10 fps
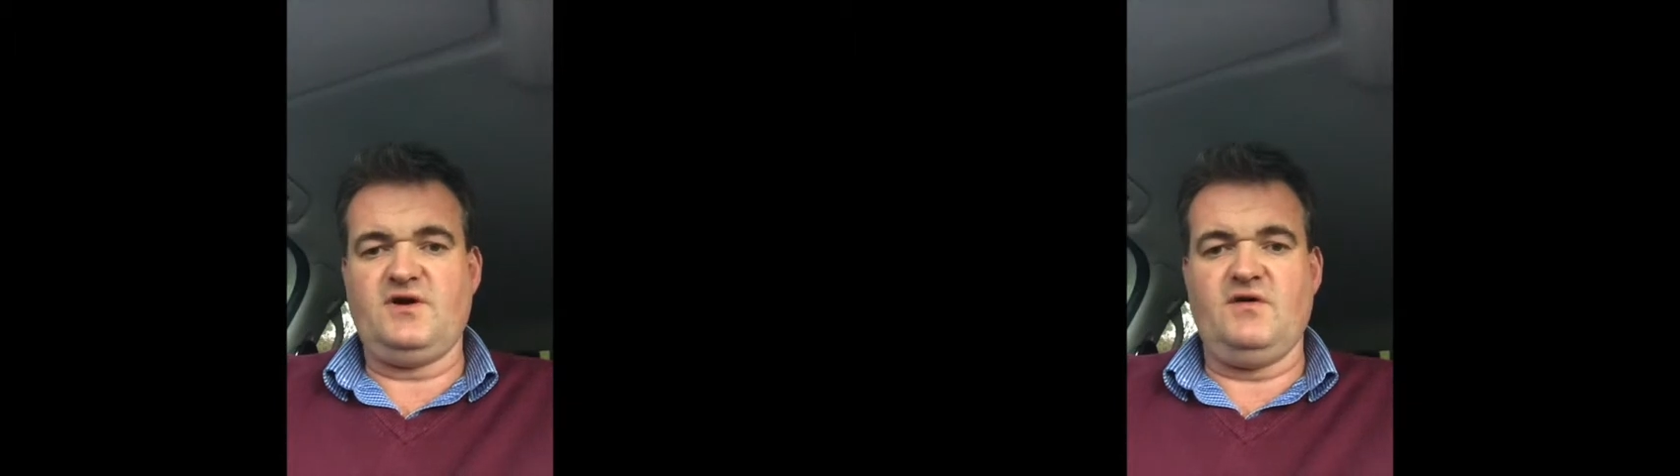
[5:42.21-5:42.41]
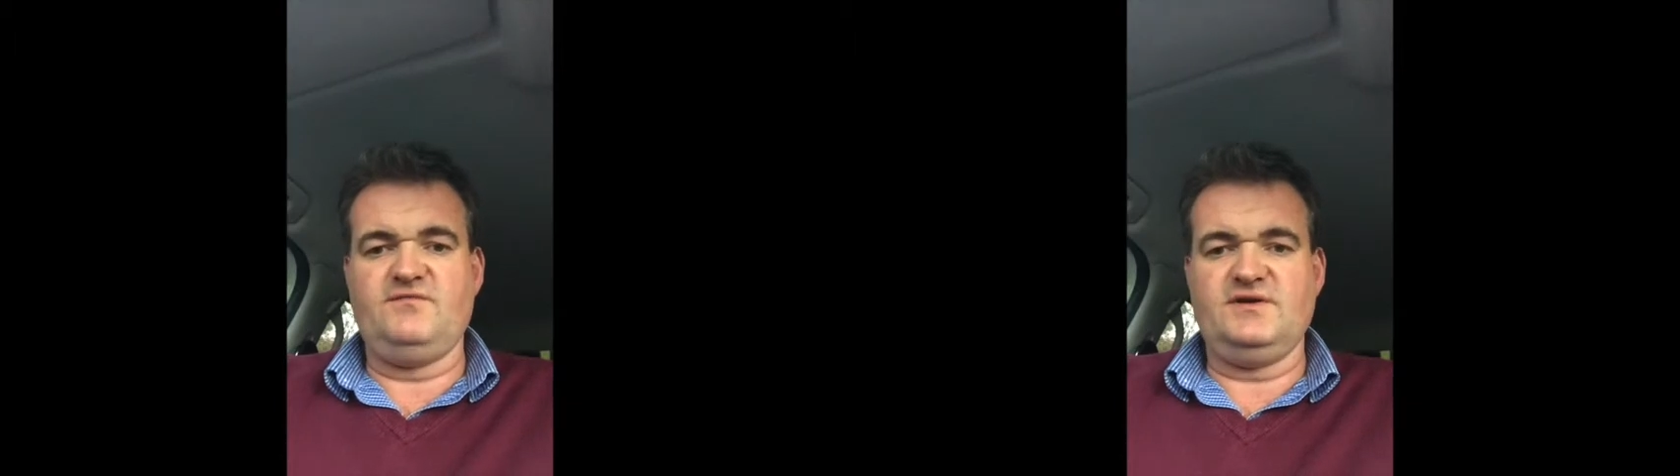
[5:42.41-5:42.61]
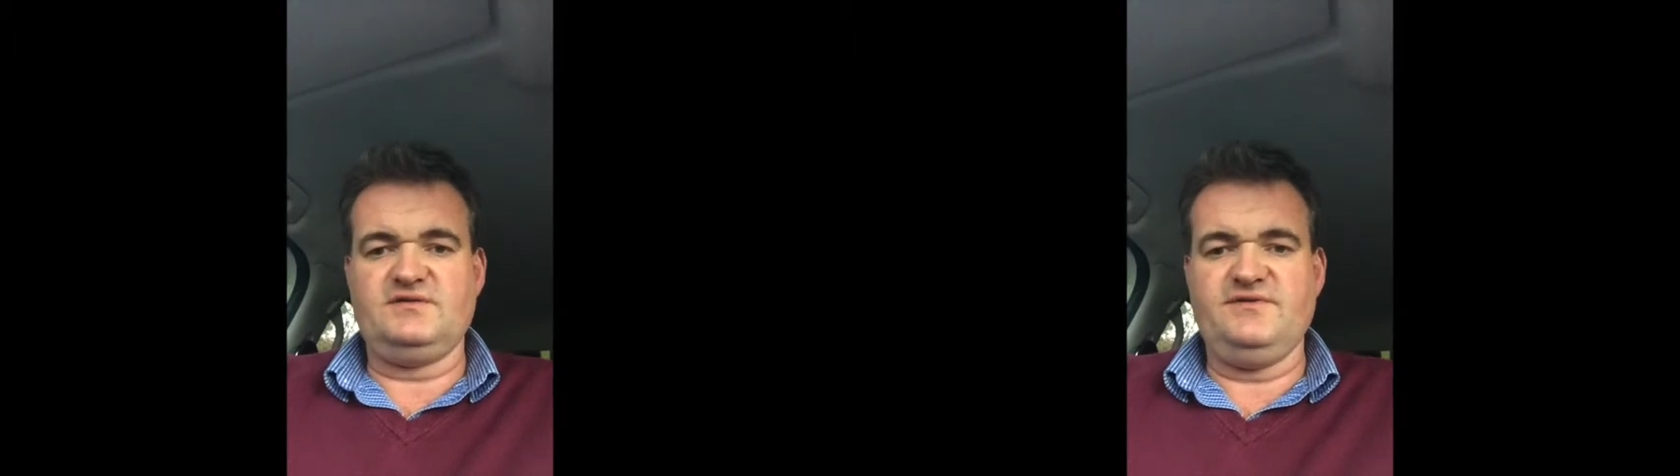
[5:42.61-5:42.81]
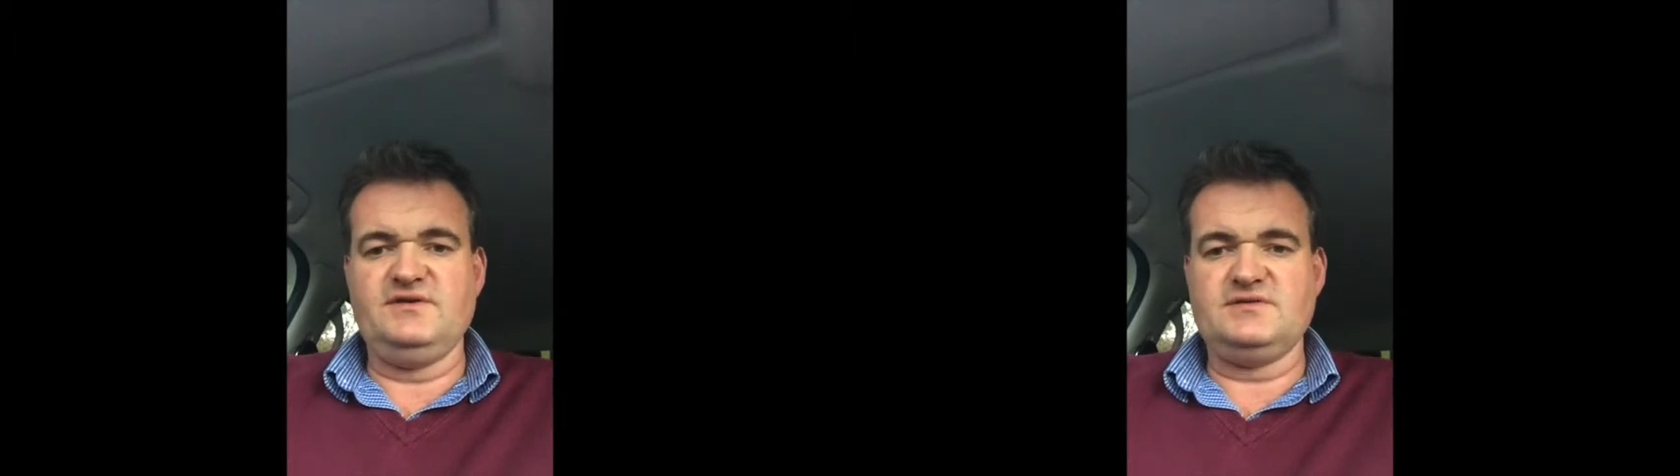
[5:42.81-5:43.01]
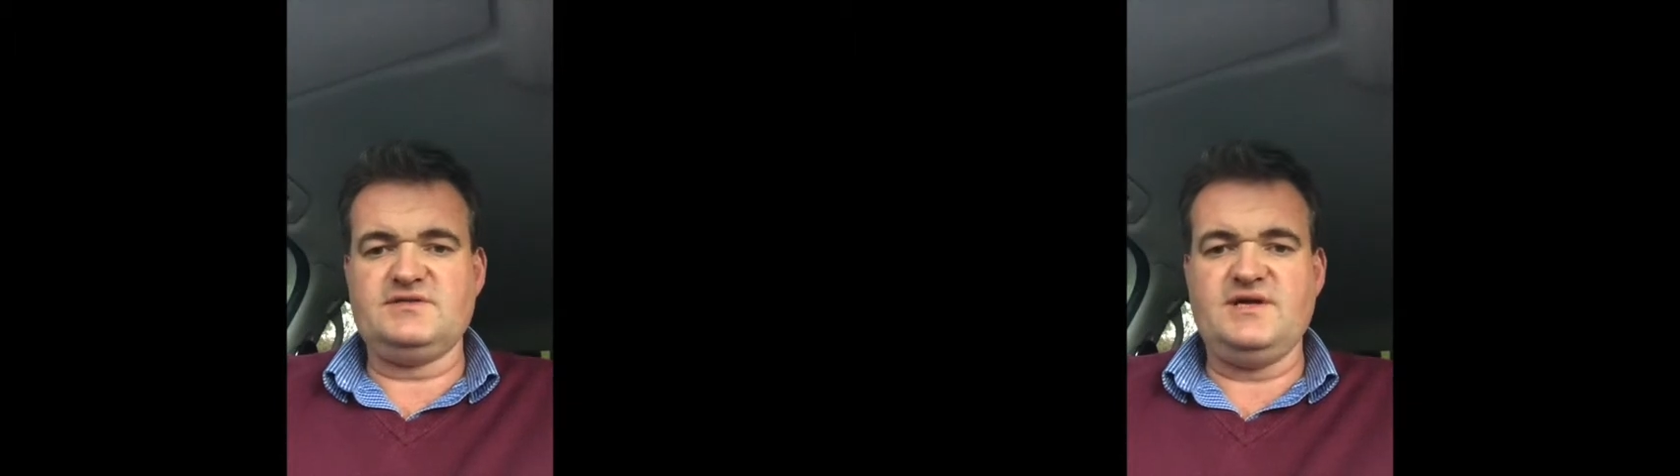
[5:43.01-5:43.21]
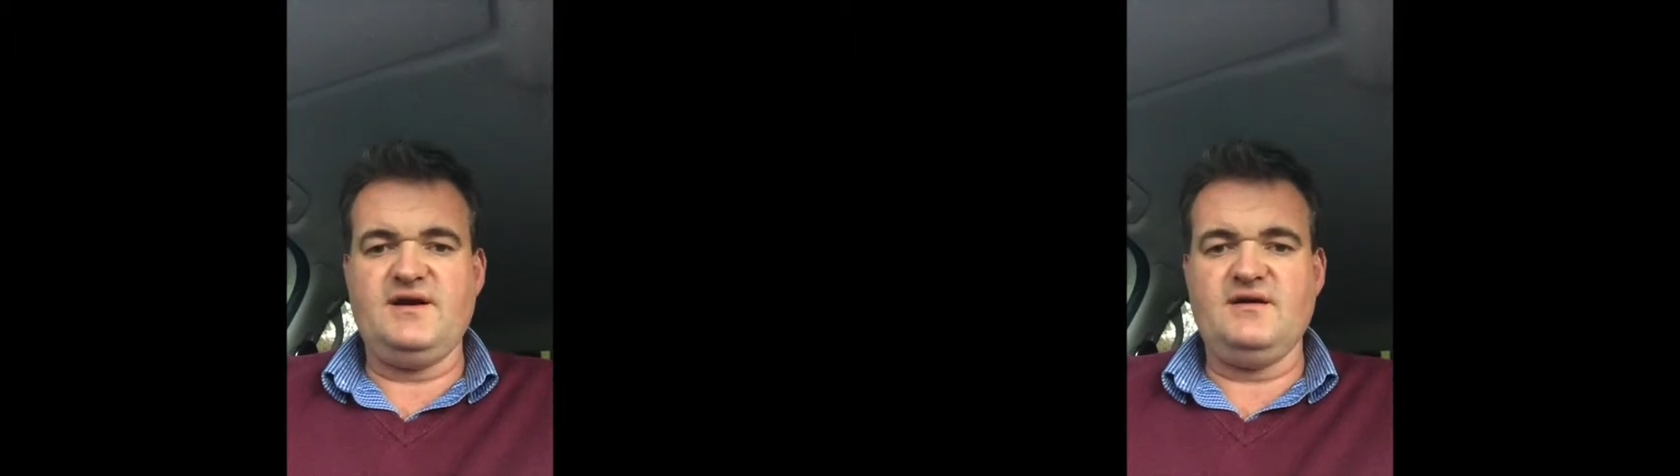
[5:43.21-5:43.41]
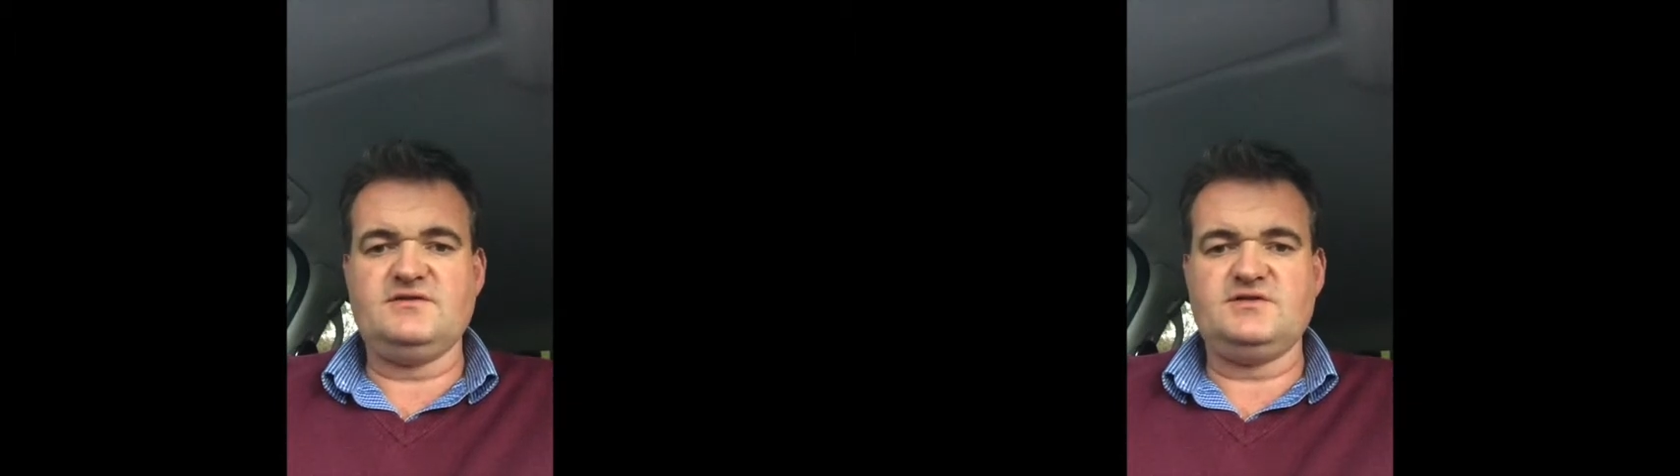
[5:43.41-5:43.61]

a conflict of interest there,